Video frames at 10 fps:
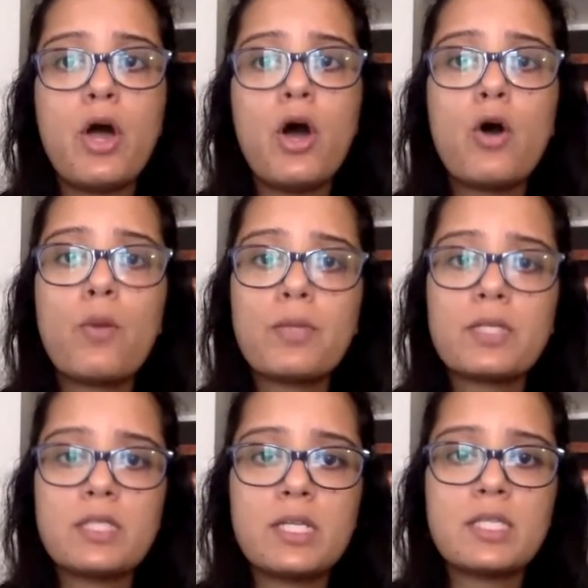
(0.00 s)

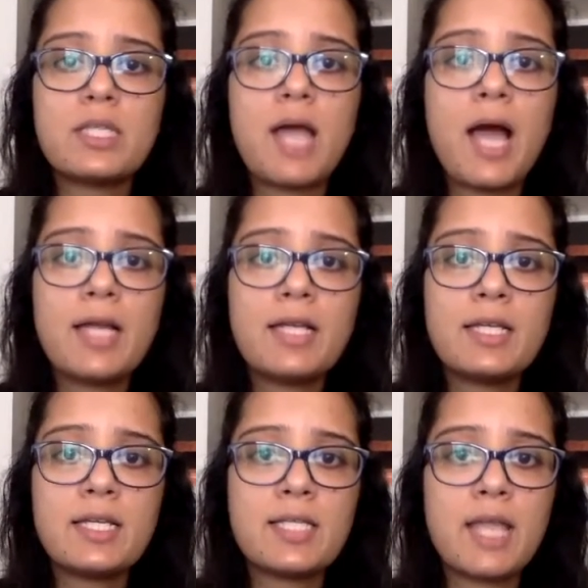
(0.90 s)
hopelessness, heightened
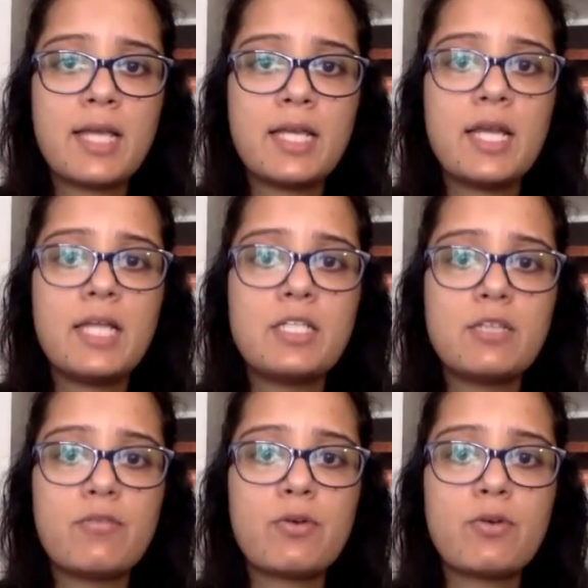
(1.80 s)
anxiety, and
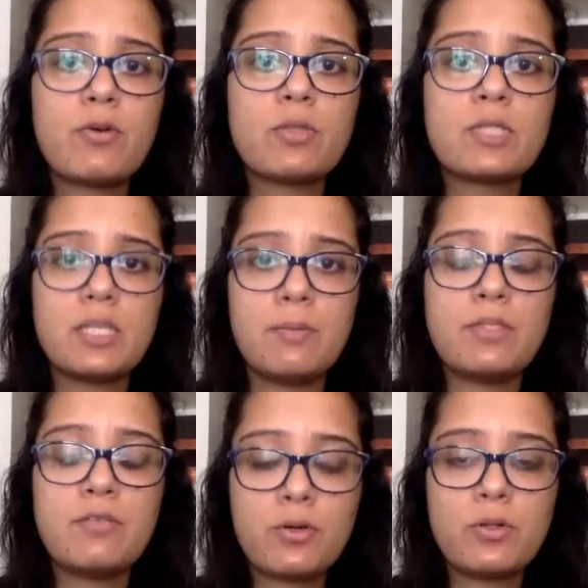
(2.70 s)

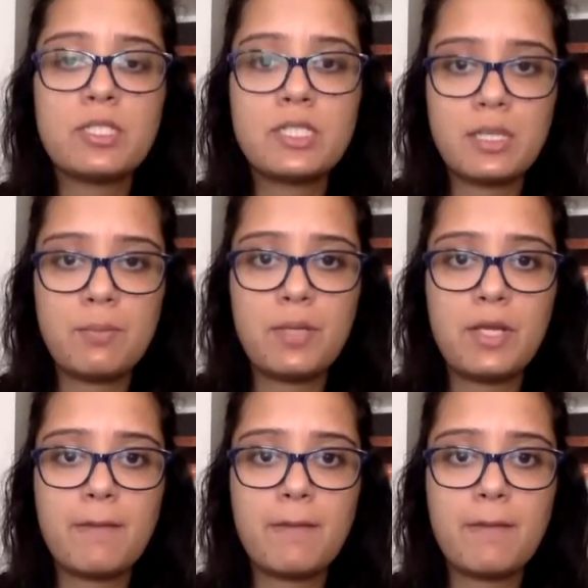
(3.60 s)
difficulty sleeping.